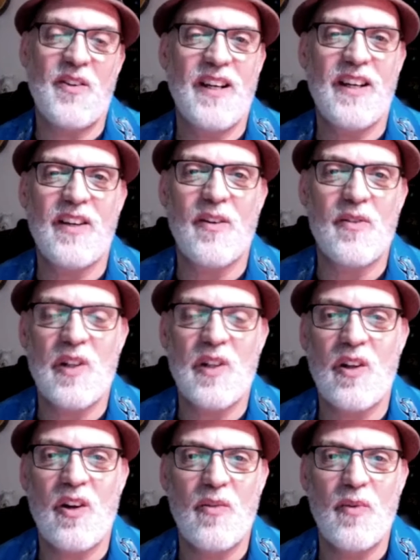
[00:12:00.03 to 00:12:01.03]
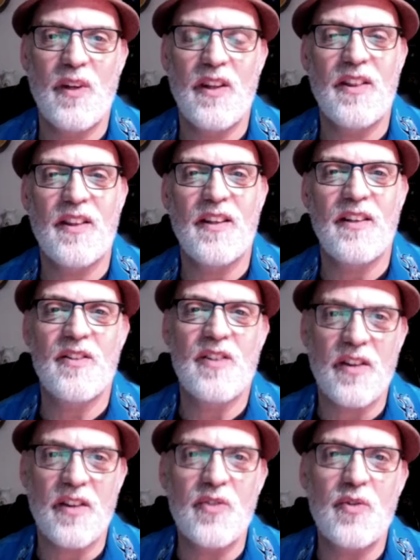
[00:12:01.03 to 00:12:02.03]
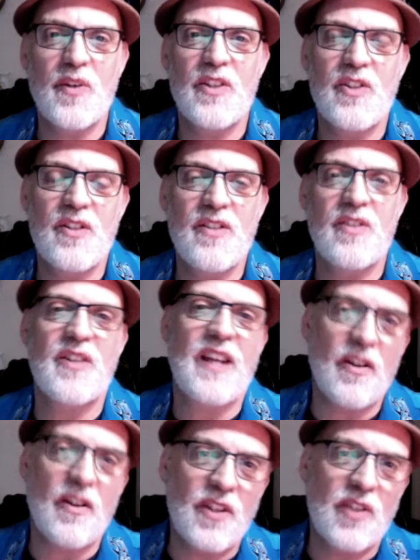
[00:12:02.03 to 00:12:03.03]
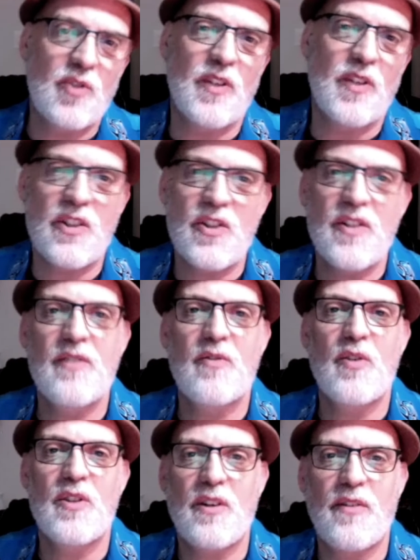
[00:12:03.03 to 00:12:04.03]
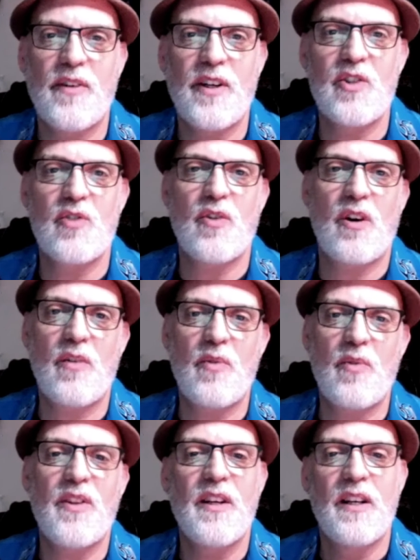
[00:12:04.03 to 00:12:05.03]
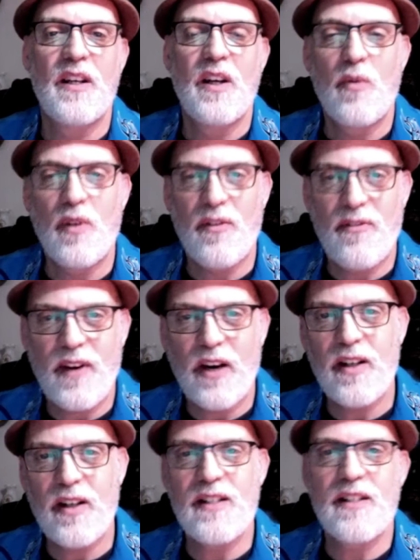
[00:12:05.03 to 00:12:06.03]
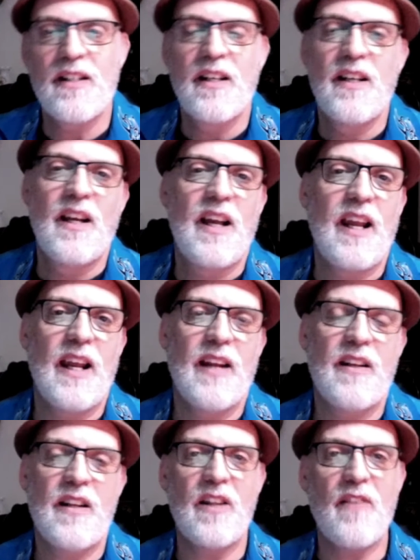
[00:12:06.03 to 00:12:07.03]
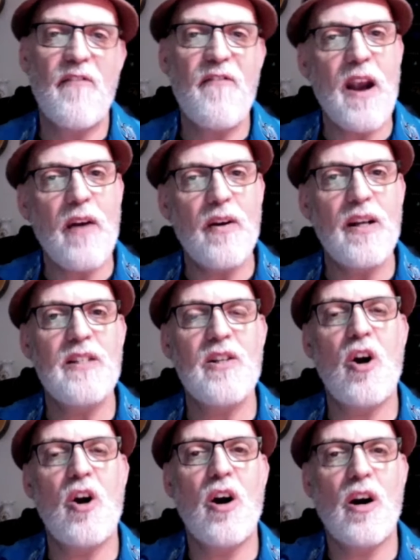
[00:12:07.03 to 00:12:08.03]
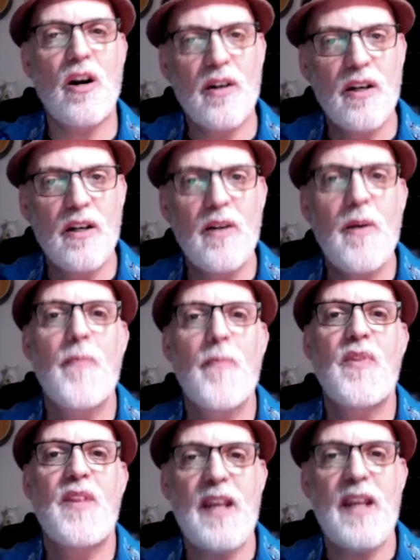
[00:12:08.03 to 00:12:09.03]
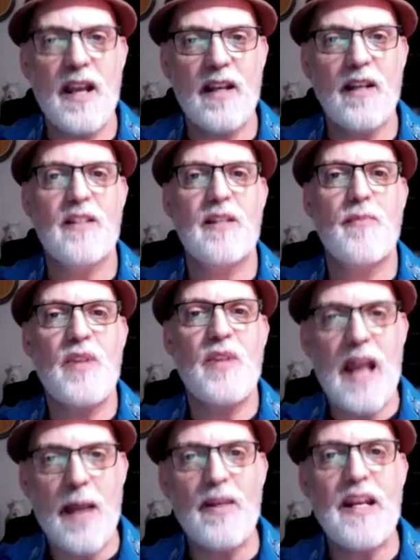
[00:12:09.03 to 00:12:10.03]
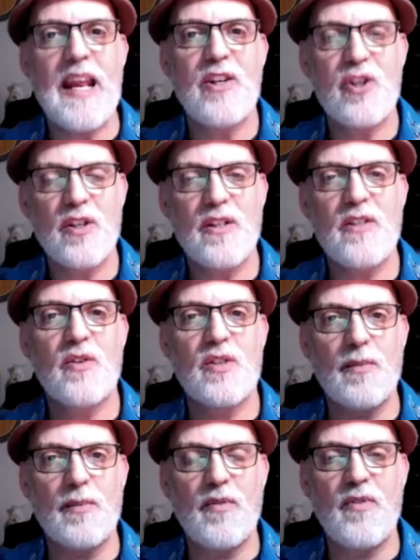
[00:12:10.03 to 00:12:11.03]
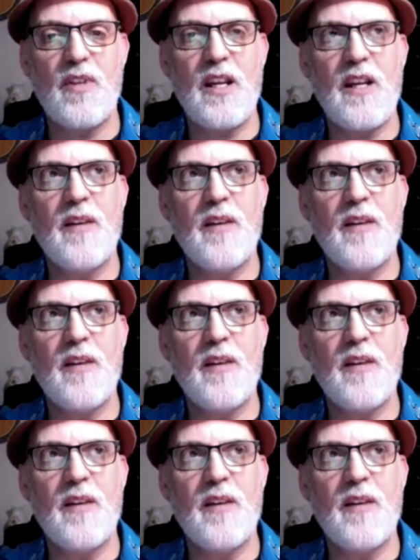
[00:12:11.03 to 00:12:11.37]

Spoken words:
goes along with there's other traditions. There's Celtic traditions, of course, that are very strong with fairies, and the fairies are some of the emanations, or some of the,